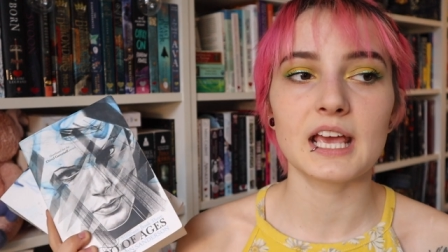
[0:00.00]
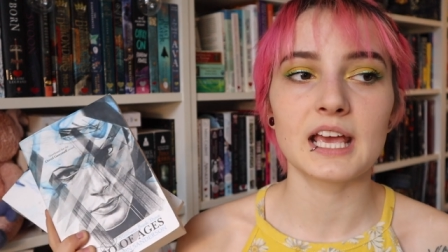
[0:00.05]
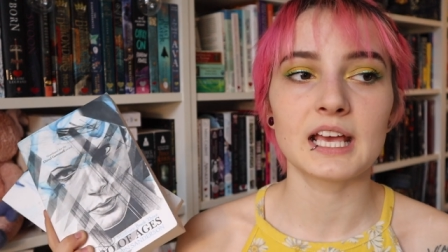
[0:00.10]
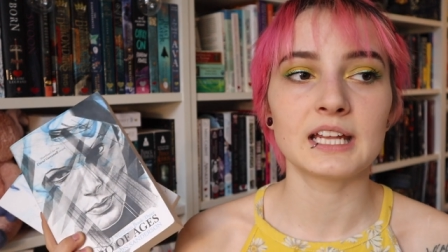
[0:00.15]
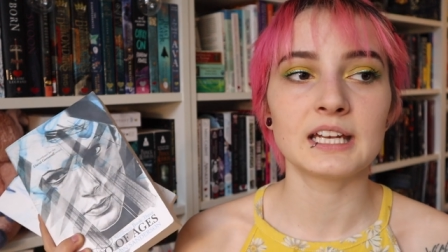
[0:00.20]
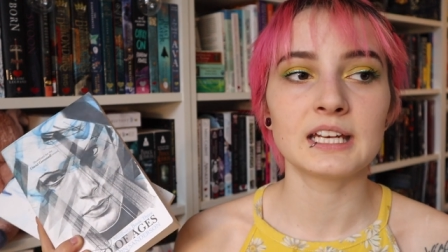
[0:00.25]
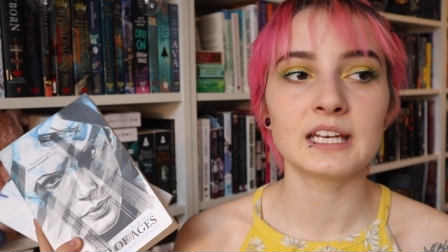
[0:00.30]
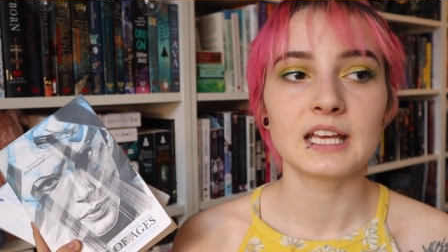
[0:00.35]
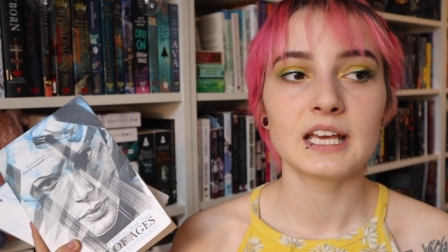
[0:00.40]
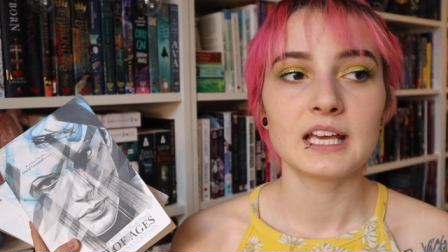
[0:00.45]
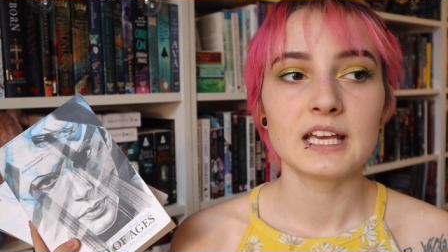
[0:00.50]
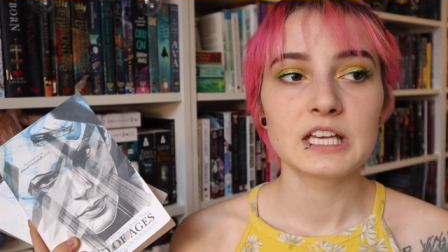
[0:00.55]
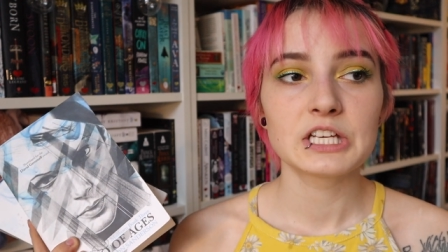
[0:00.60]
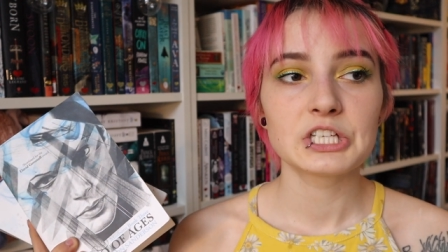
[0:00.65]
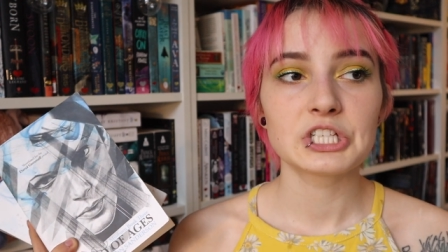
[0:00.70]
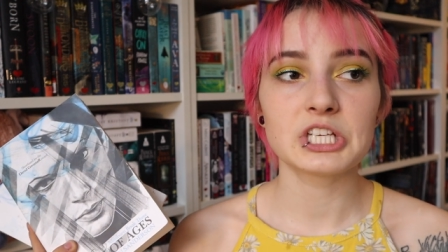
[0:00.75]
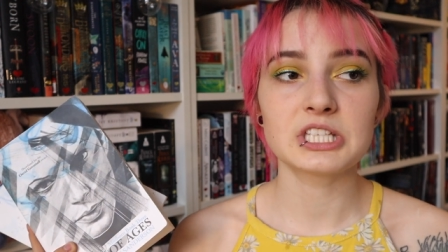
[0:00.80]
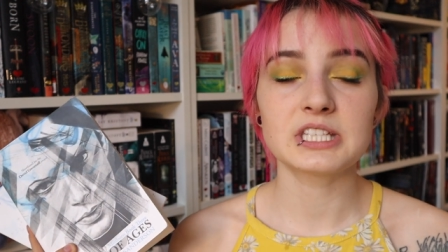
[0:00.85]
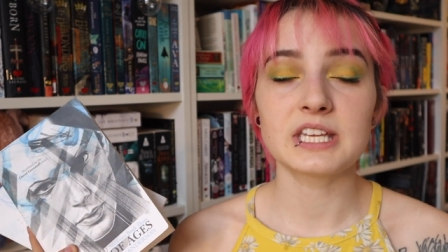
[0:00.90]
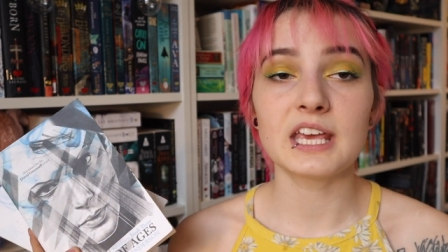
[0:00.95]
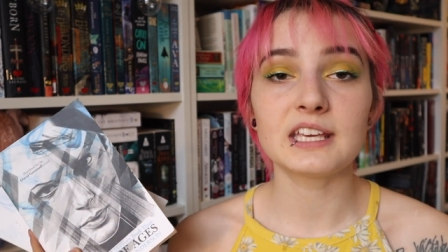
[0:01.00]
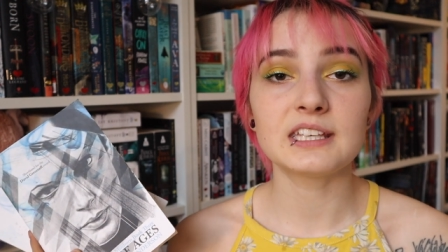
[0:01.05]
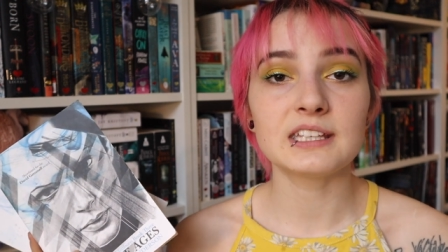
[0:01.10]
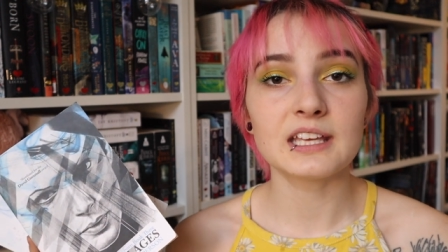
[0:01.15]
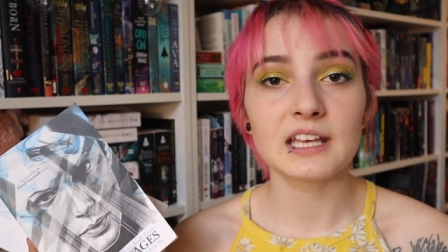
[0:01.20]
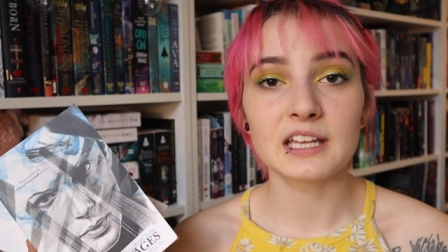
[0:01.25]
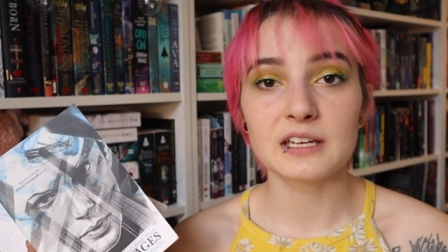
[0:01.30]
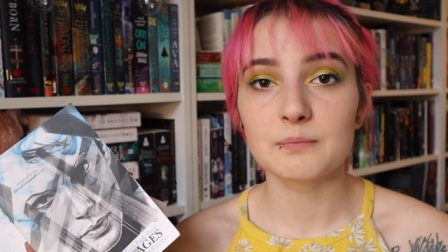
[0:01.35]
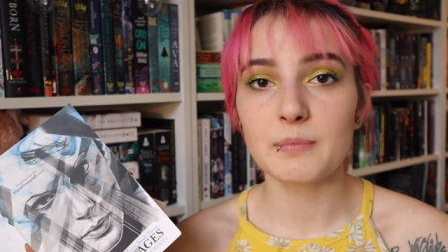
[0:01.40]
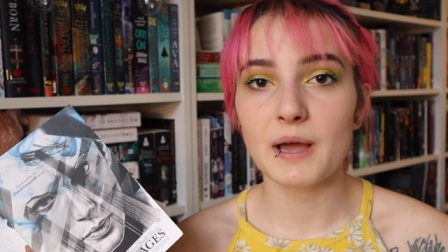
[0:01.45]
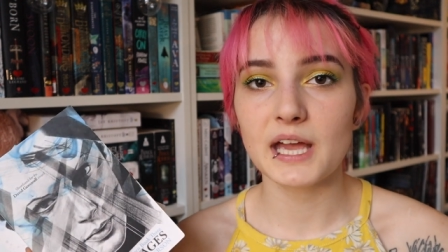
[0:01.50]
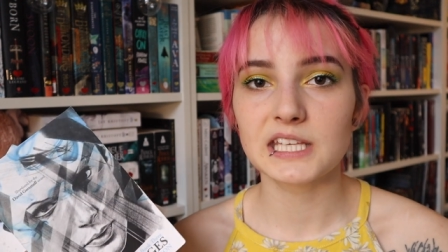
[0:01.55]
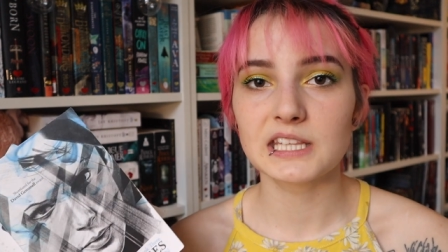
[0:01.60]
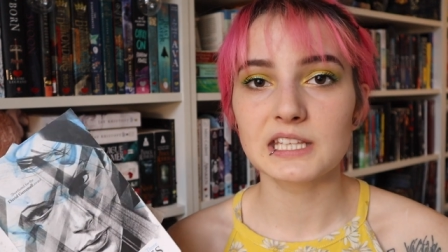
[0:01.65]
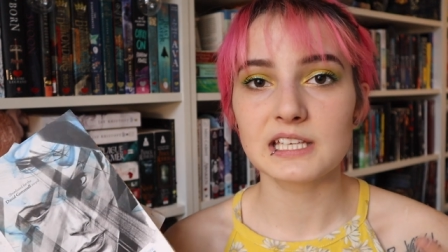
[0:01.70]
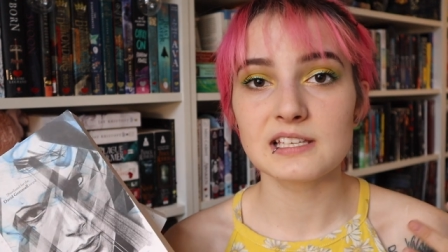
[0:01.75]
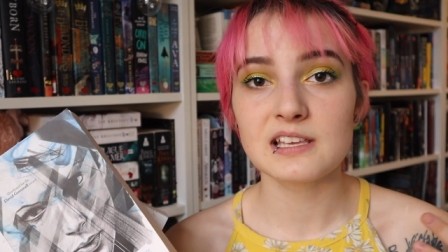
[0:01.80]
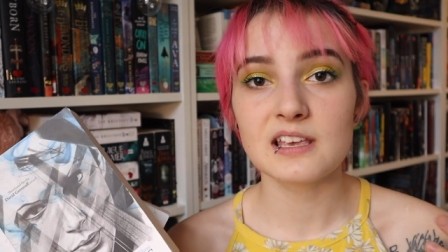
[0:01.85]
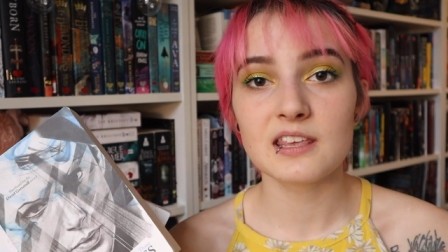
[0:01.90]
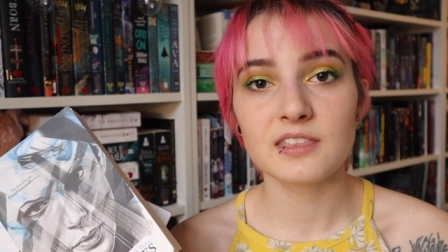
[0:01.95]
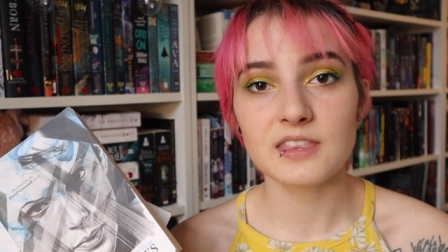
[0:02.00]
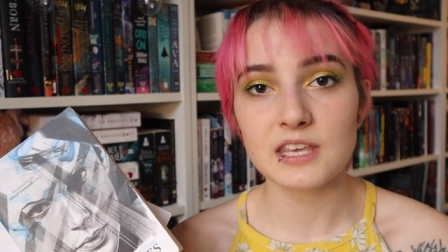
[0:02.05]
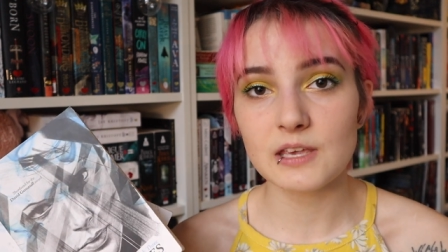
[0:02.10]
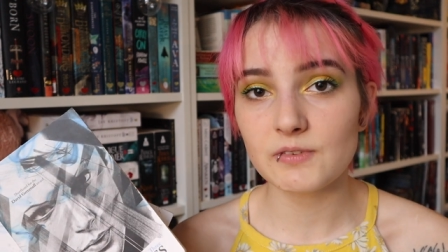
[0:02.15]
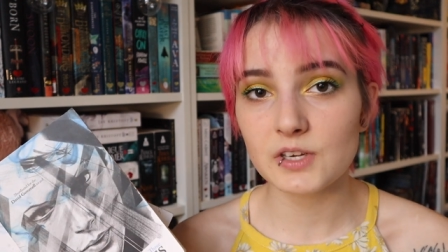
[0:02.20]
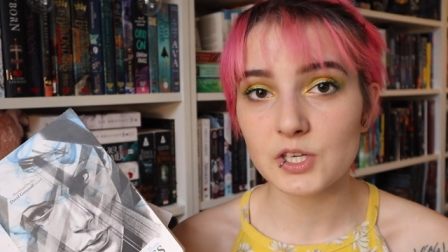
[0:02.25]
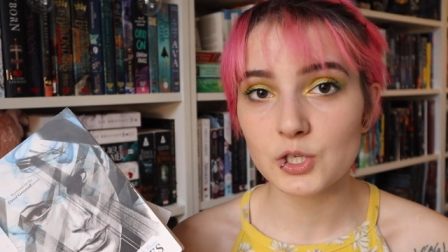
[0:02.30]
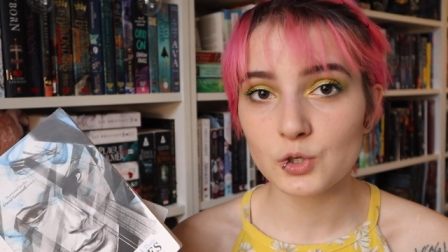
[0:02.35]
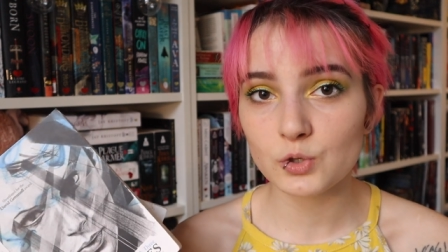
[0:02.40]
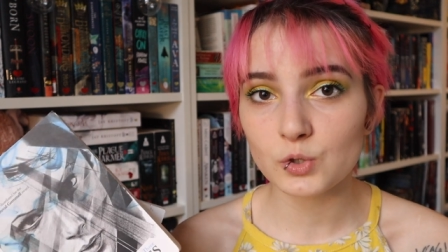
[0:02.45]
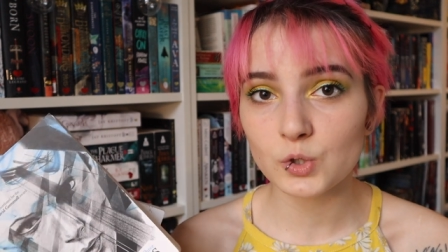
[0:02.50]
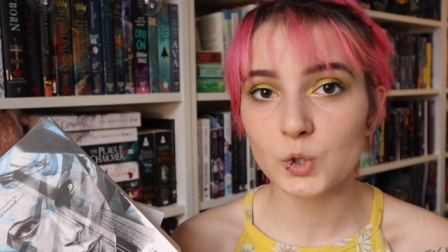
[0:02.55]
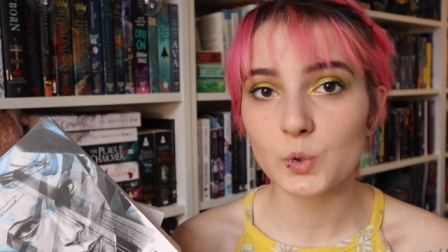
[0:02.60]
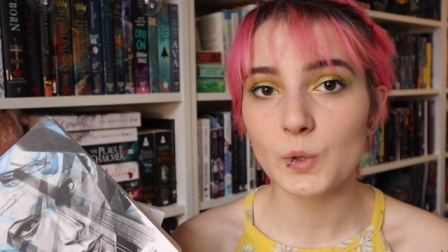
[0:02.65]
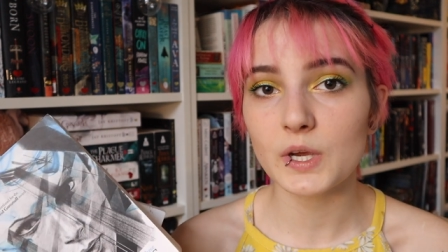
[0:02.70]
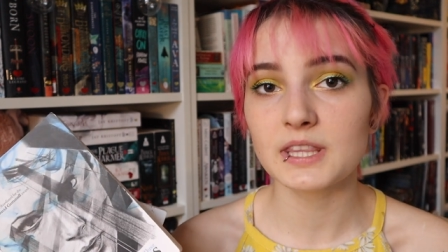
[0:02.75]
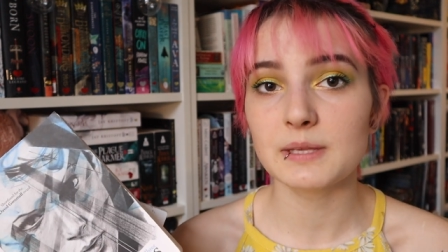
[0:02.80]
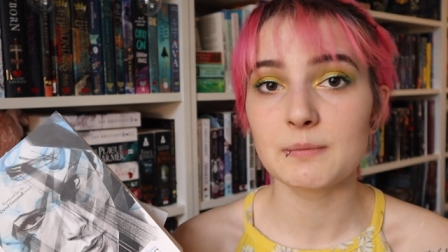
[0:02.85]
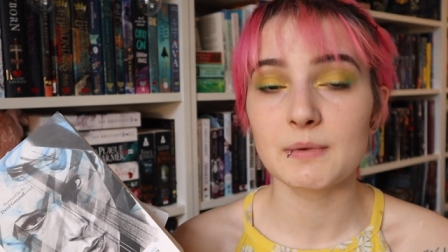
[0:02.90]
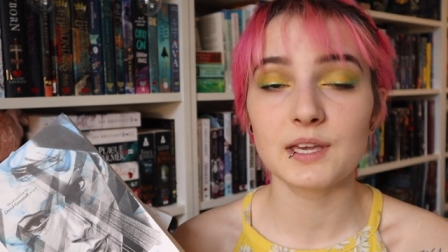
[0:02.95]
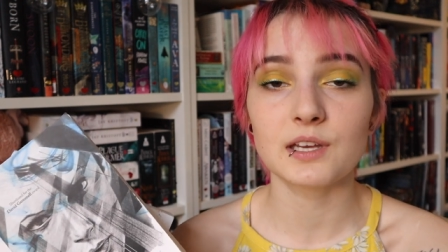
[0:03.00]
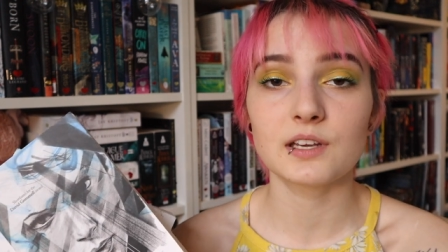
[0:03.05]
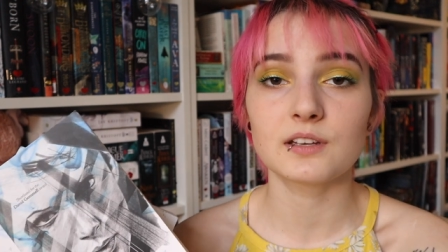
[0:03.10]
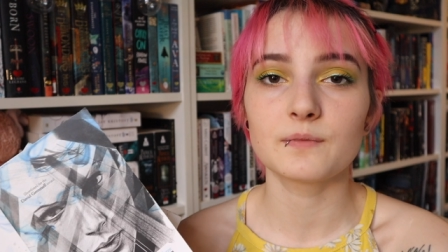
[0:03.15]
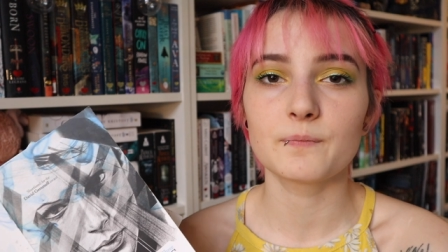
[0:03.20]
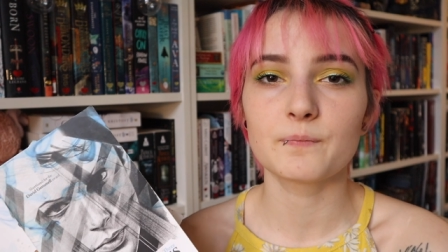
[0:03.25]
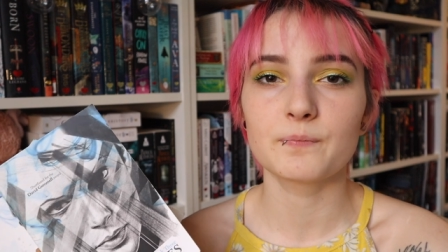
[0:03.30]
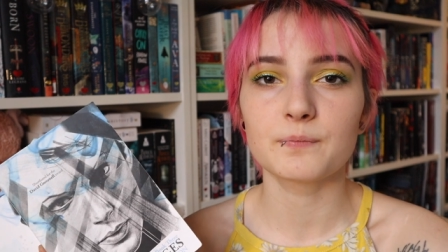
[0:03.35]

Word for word: and she's taken in by this thieving crew, and the main